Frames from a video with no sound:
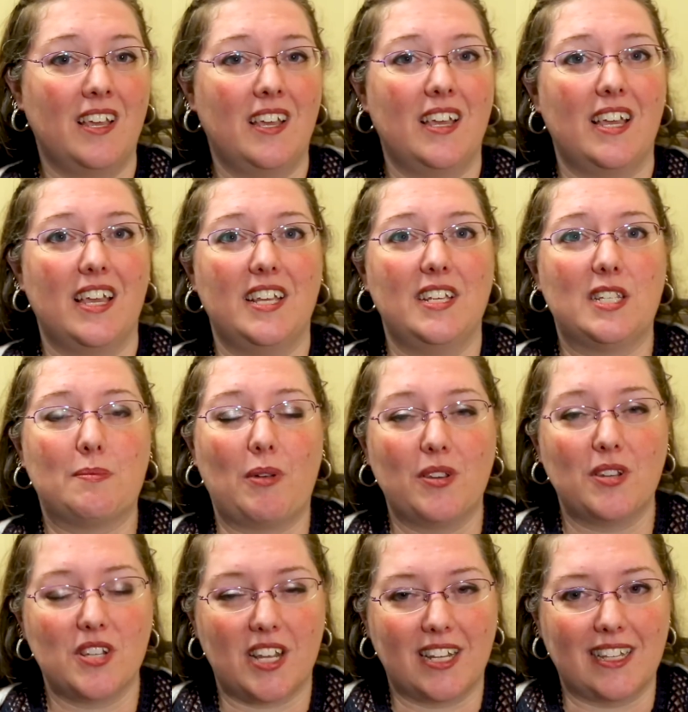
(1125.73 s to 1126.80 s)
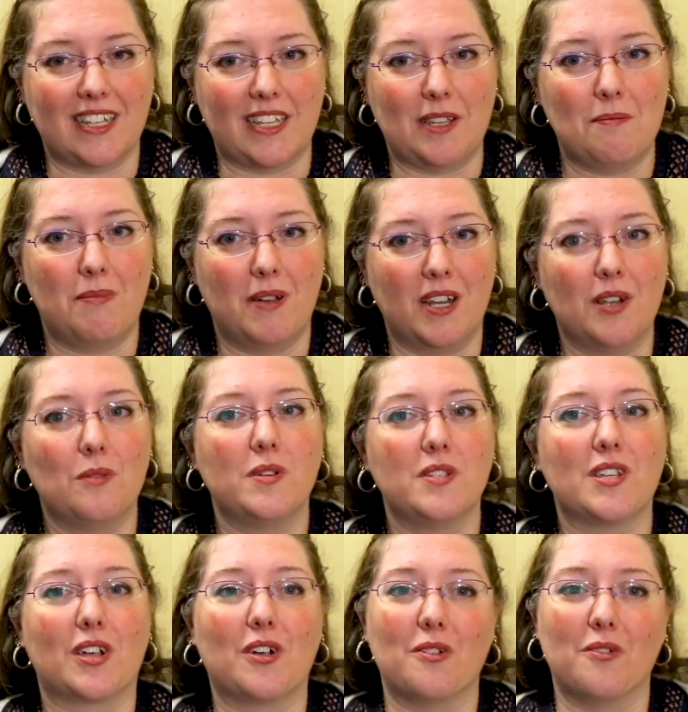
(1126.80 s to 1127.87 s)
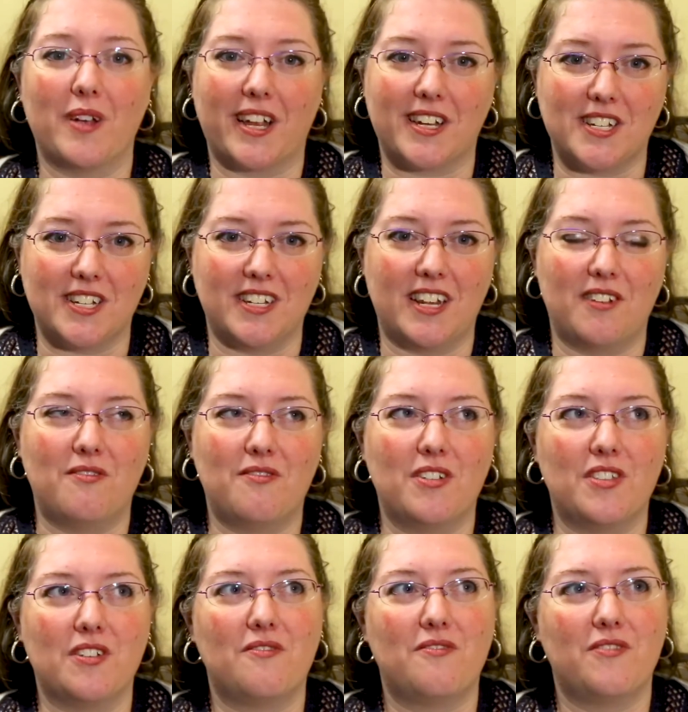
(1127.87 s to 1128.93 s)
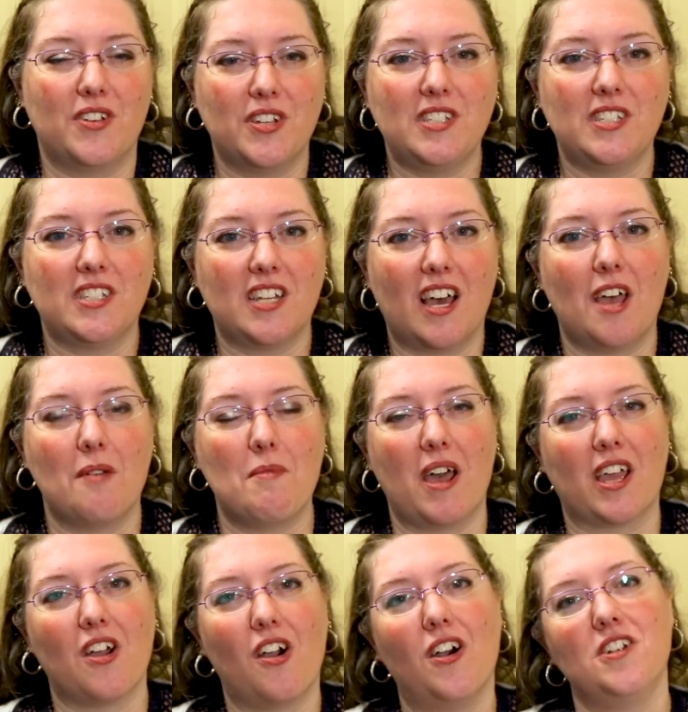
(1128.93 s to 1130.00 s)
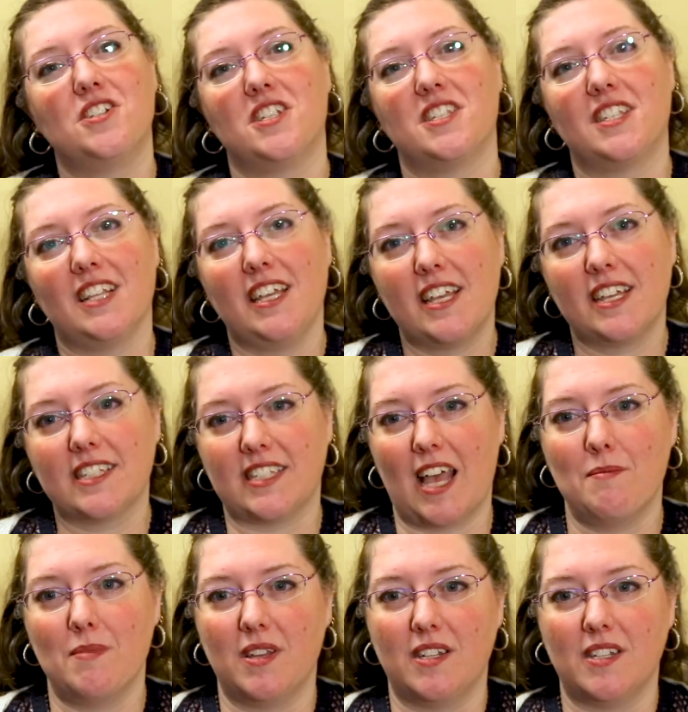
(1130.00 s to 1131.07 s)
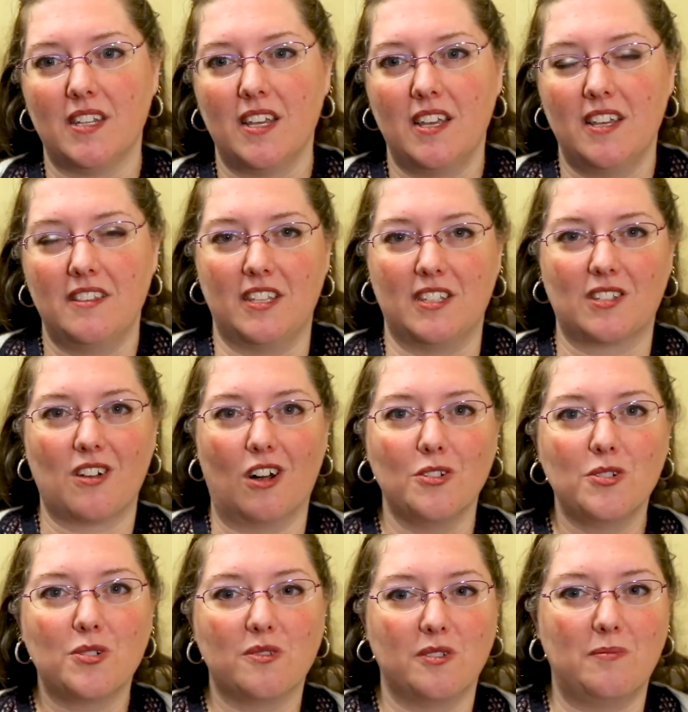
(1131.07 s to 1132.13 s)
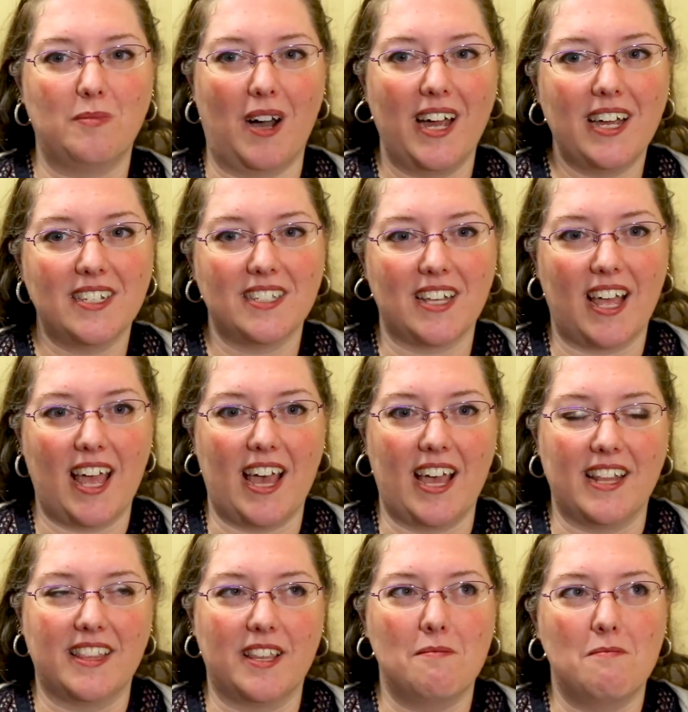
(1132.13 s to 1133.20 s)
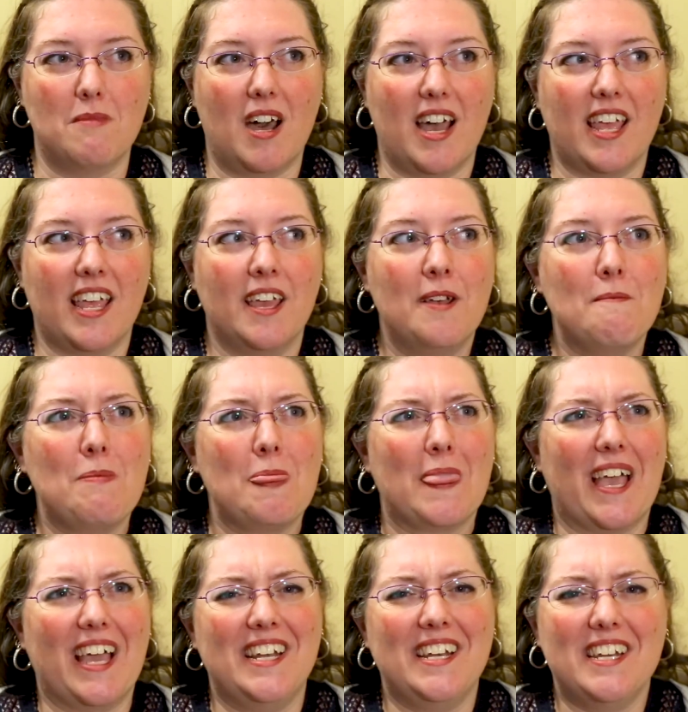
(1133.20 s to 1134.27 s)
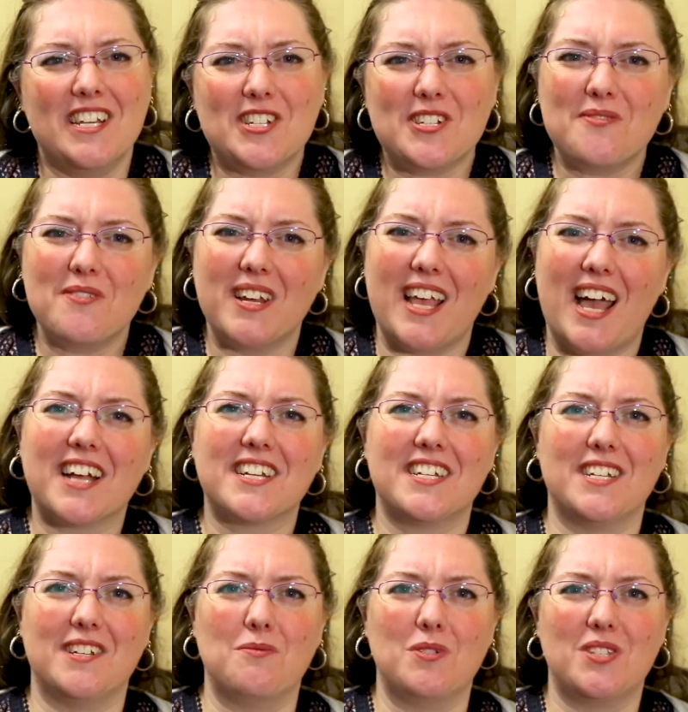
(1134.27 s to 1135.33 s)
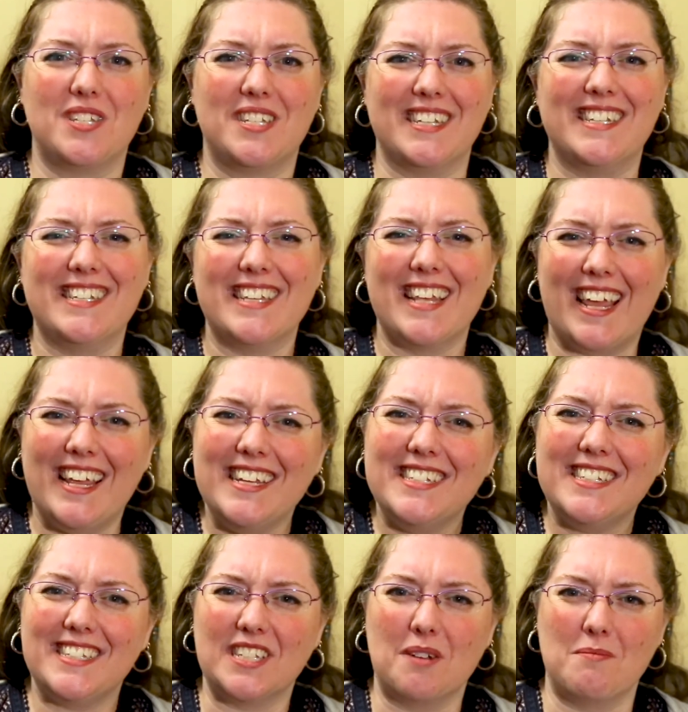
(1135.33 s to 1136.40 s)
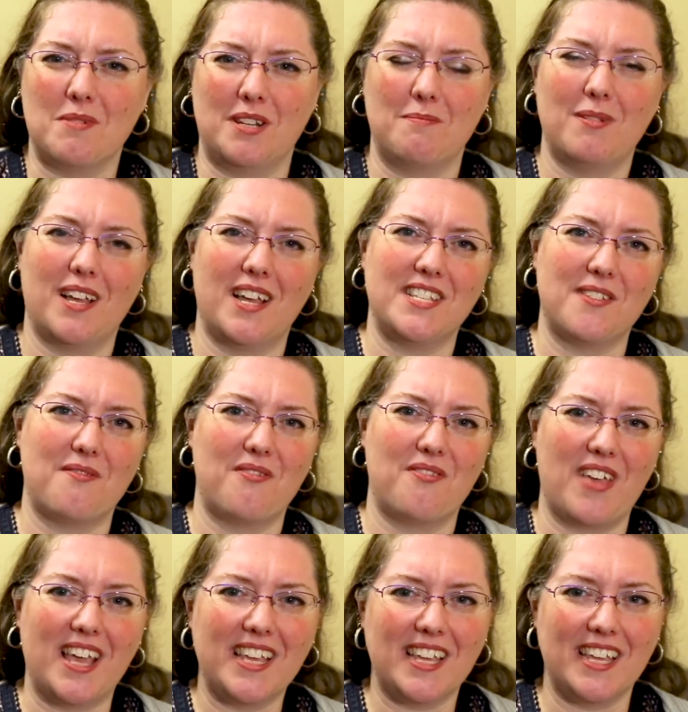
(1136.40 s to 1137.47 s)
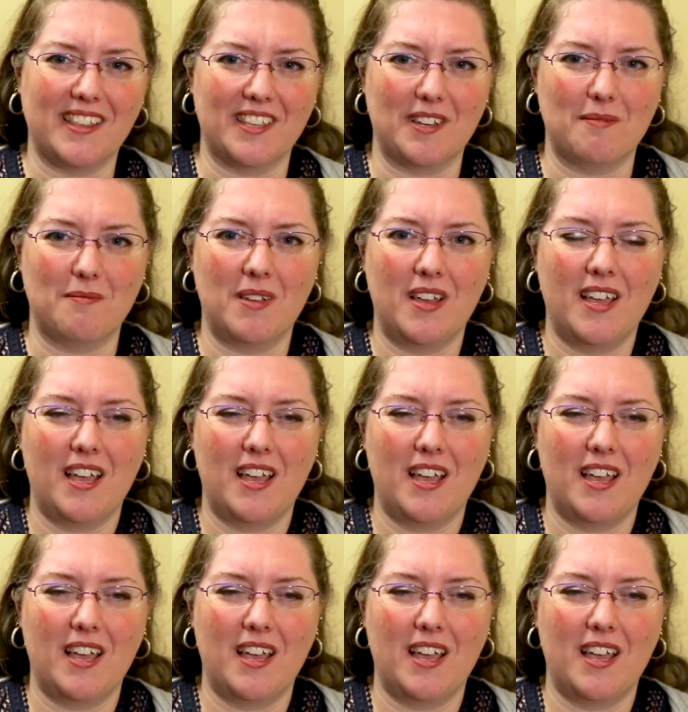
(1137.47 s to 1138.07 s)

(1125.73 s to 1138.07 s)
He spoke gently, but it was a correction, and for the first time I consciously examined this cultural bias I had, that my initial reaction was to tease someone in place of thanking them.